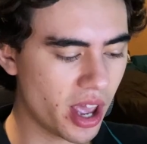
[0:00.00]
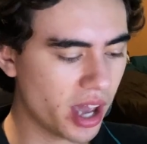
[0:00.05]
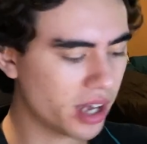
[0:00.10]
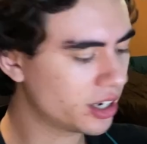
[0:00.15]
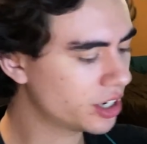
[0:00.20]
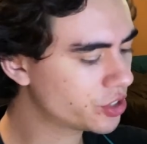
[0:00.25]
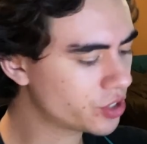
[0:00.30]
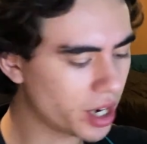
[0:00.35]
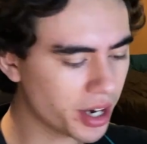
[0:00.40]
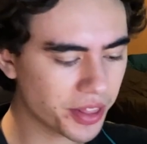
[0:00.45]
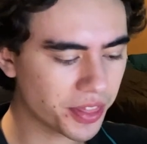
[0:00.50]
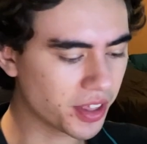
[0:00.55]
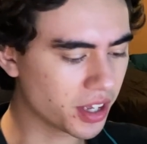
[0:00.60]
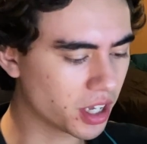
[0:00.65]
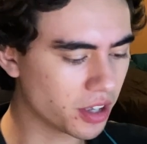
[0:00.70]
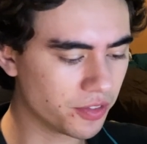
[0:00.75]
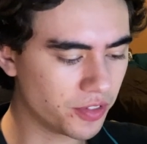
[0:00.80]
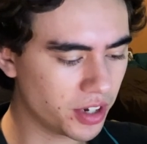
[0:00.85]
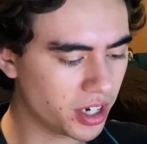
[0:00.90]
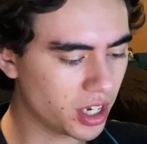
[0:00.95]
And I tried to think
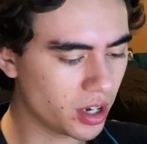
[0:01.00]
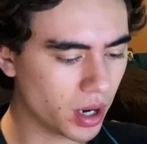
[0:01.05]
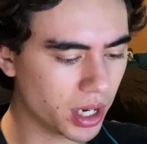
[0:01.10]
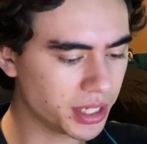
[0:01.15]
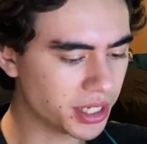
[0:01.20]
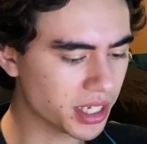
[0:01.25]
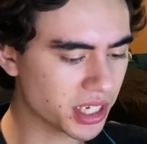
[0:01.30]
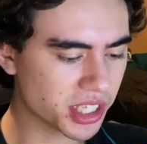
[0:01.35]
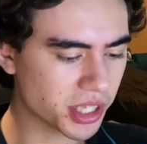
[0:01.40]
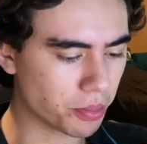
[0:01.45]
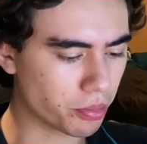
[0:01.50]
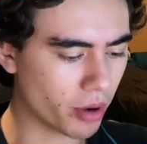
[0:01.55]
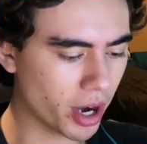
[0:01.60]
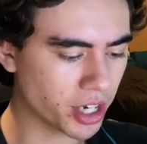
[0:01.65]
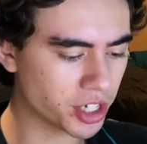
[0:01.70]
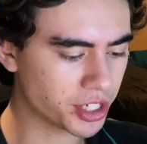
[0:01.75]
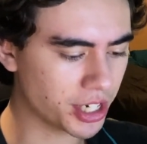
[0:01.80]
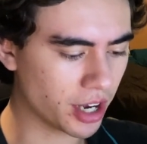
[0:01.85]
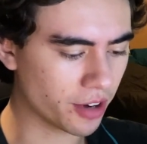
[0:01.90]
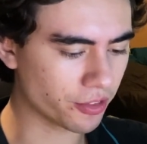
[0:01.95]
of video ideas that
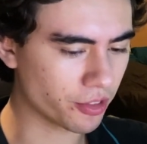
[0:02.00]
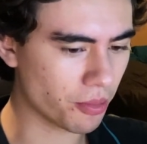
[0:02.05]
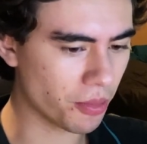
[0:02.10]
branched out from